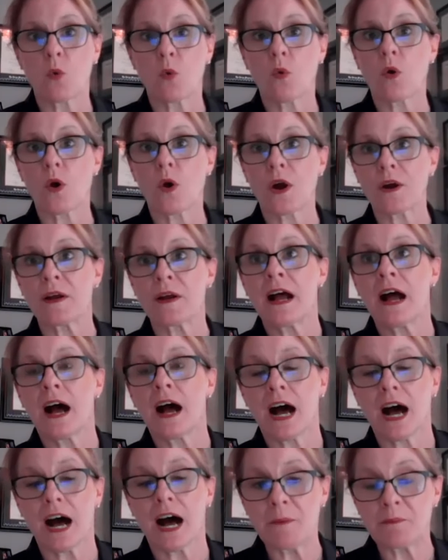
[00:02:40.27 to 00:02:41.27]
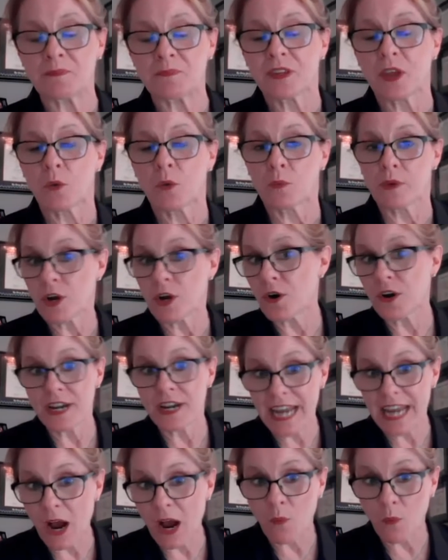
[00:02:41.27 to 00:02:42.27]
or we are
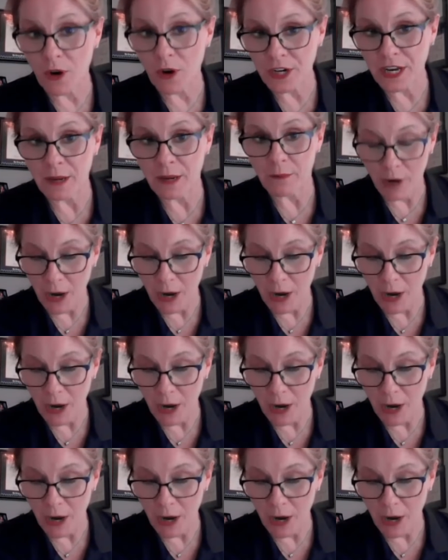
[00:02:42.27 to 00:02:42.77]
now working